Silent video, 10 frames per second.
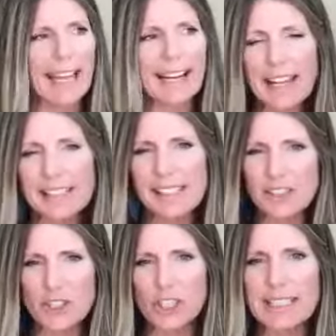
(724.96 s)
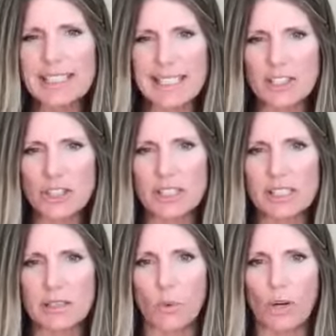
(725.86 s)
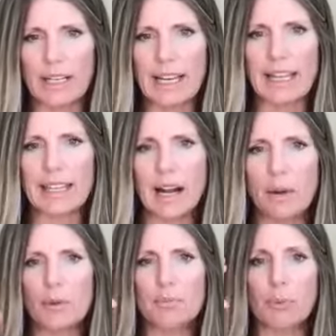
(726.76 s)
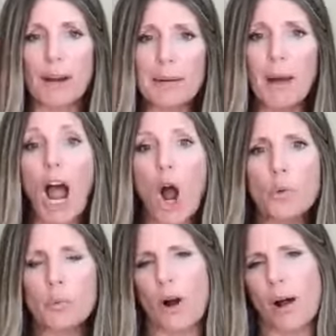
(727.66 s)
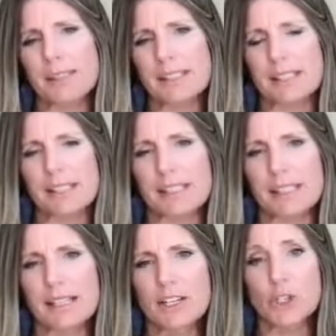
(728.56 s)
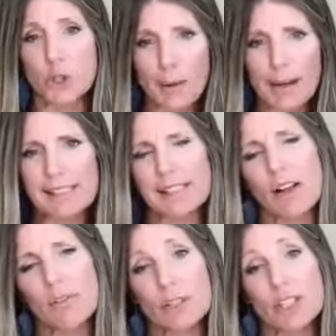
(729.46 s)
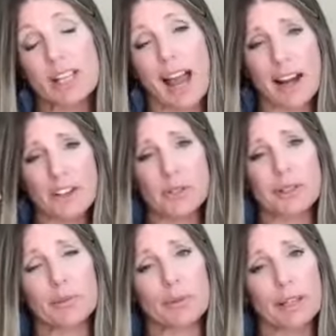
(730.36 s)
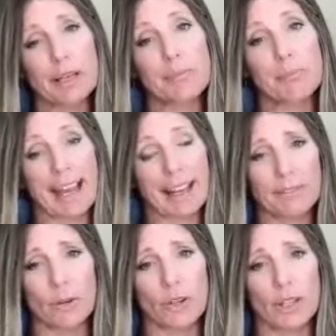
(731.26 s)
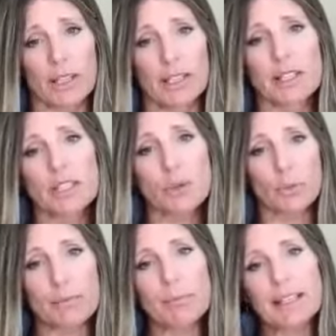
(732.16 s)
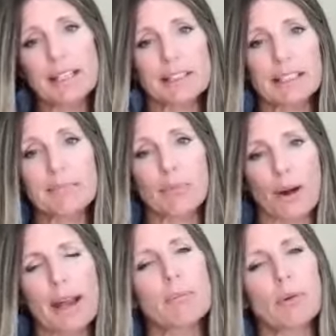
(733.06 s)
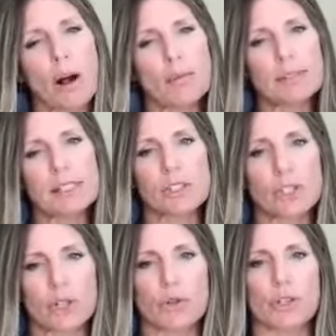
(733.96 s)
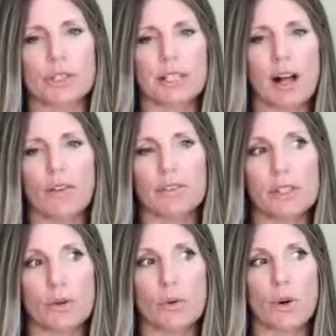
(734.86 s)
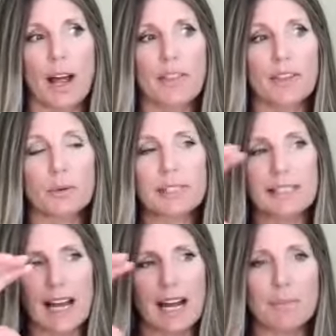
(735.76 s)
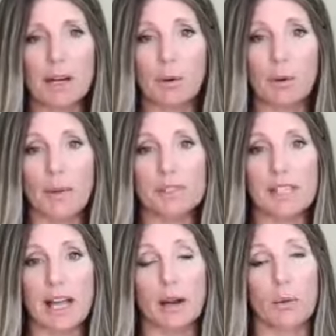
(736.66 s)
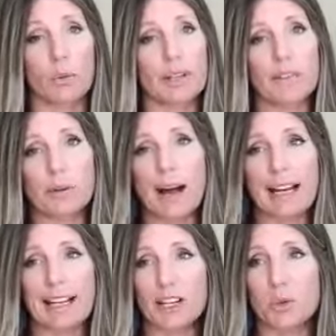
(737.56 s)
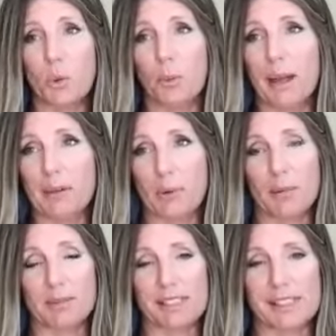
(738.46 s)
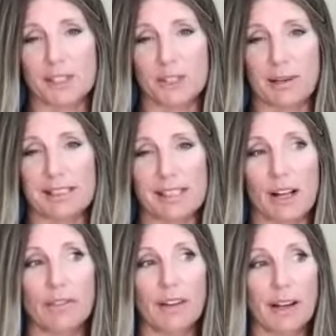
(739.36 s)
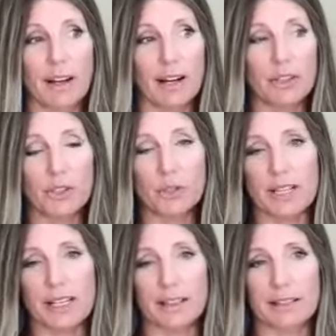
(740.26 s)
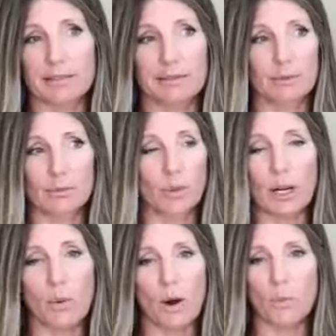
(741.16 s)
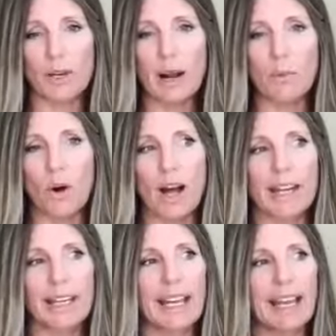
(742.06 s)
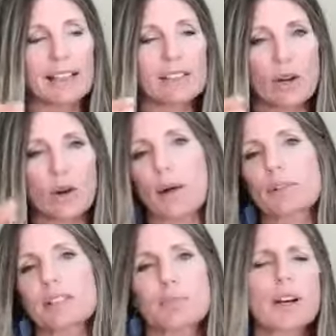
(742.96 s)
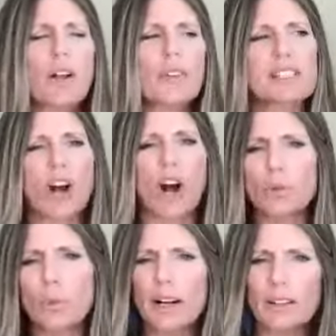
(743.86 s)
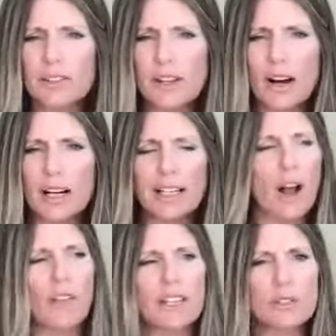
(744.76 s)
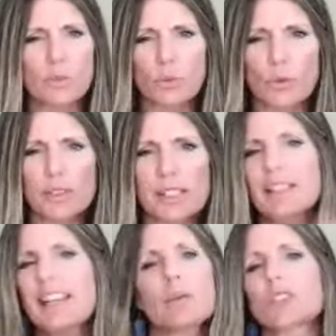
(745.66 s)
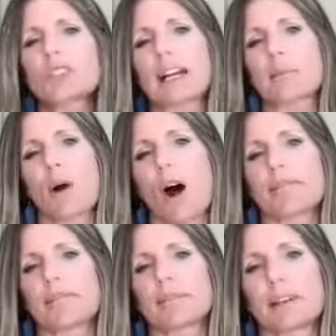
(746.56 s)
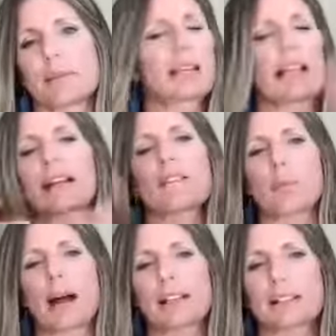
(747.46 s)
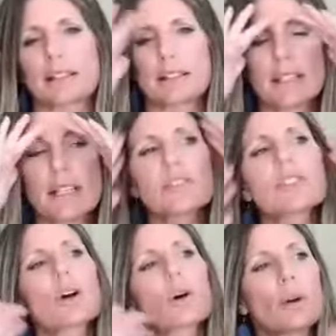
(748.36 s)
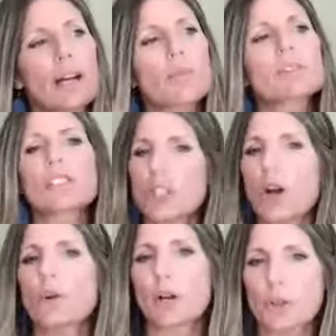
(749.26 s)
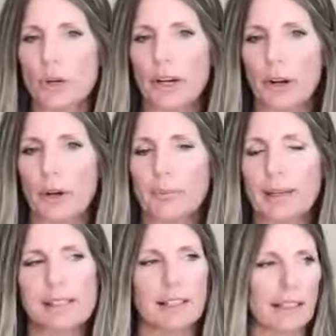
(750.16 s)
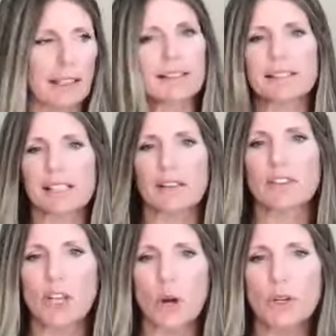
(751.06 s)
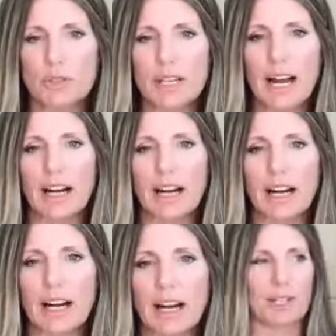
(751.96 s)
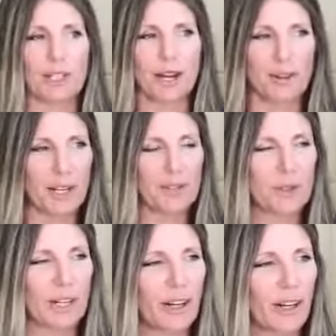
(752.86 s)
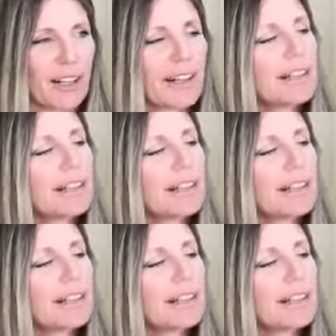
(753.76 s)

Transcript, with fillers: And I had such good intentions in the morning. And then I would break my own promises to myself, which is actually really painful to repeatedly break promises to yourself. So there was a time there where I was like, well, never mind. I just won't make promises to myself. I'll just drink what I want, when I want. And so I would put all these guardrails on and all these rules, and then I would just take them off and be like, never mind. So I was a yo-yo drinker, basically. Instead of a yo-yo dieter, I was a yo-yo drinker.